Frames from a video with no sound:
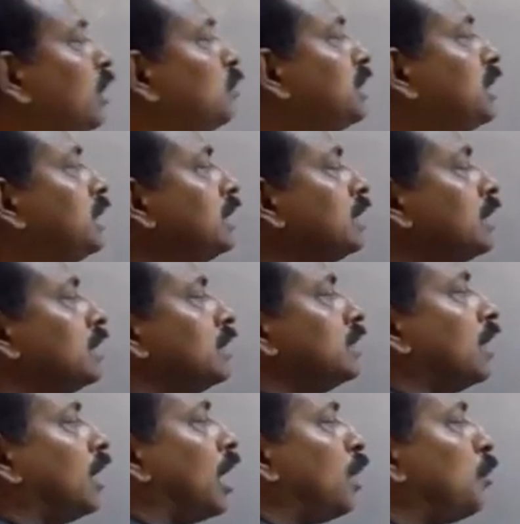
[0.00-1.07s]
will be
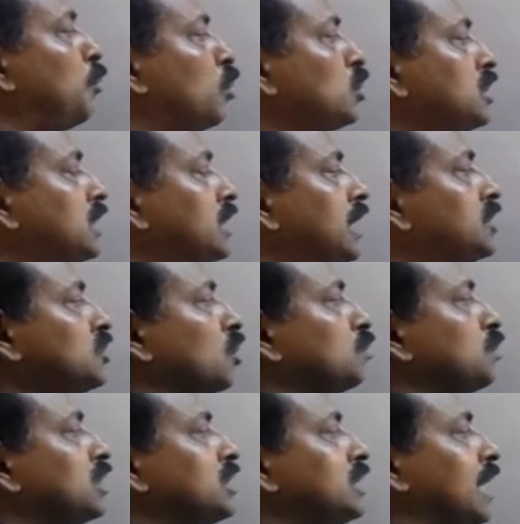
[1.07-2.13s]
opposite nature
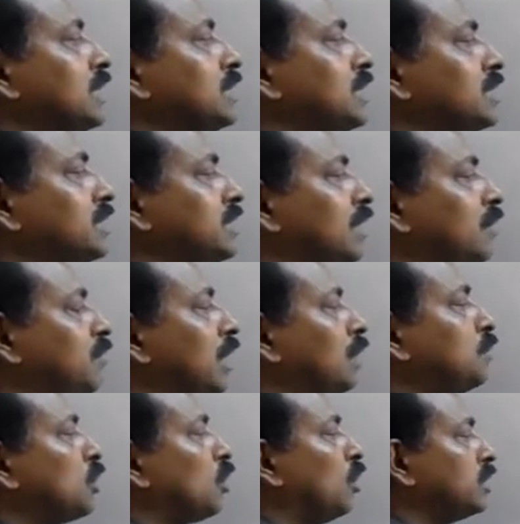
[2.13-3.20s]
of the charges
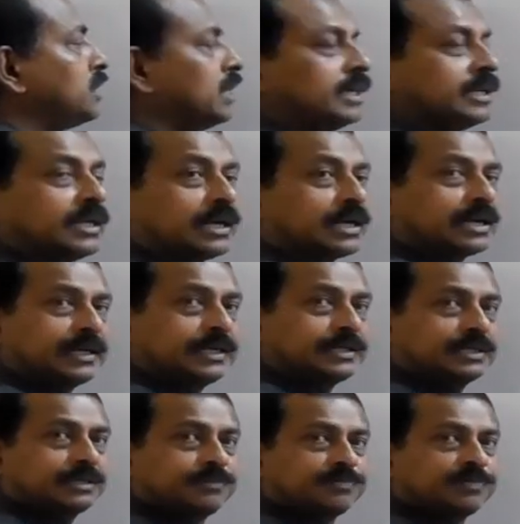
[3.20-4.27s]
developed on the nearer
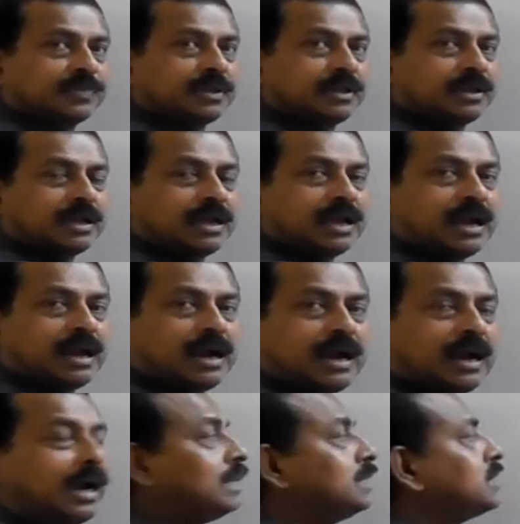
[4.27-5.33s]
end
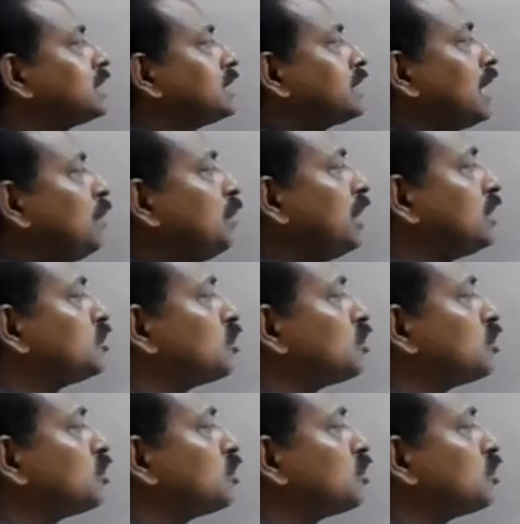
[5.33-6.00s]
and same